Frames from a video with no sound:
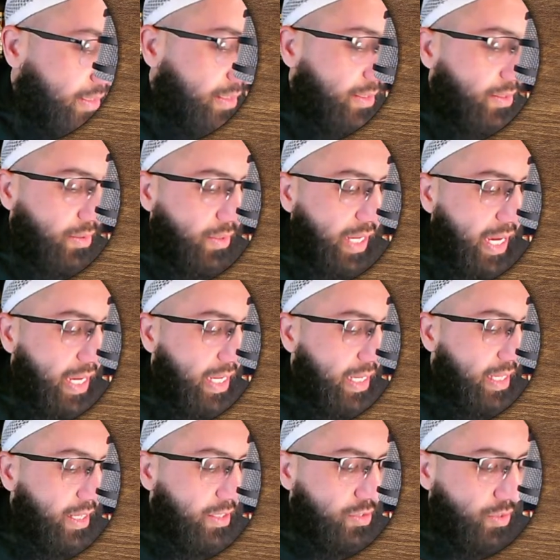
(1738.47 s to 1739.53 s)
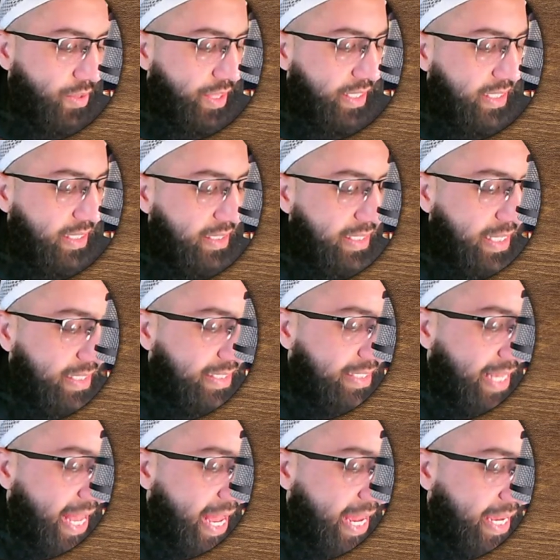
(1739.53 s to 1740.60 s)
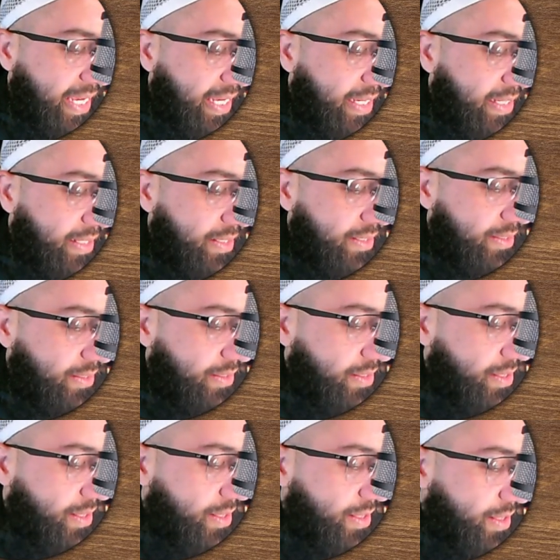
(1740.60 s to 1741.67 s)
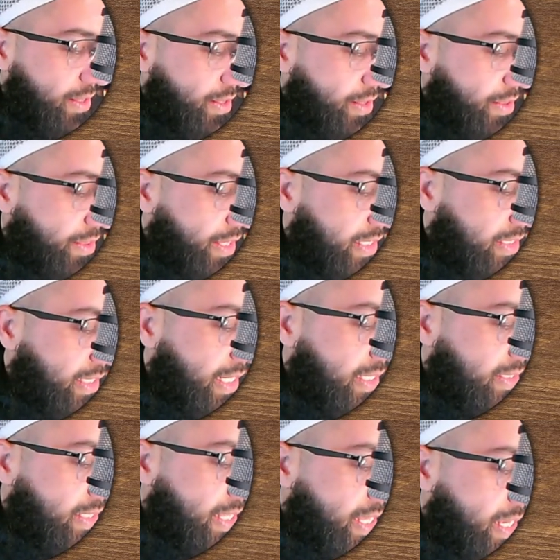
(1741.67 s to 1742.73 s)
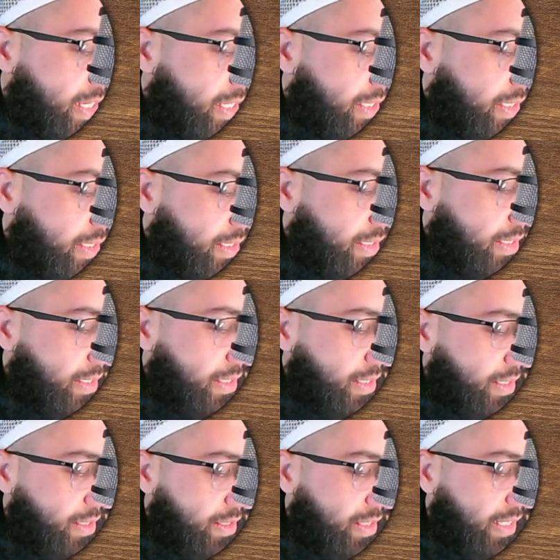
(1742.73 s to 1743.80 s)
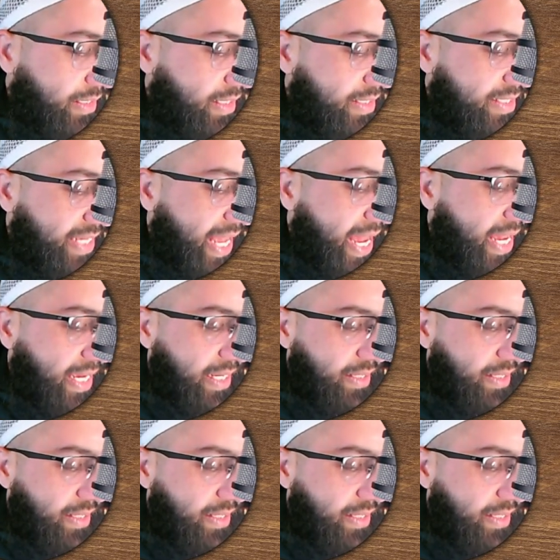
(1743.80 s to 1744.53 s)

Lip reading: Okay, so this is the zai. This is the letter zai.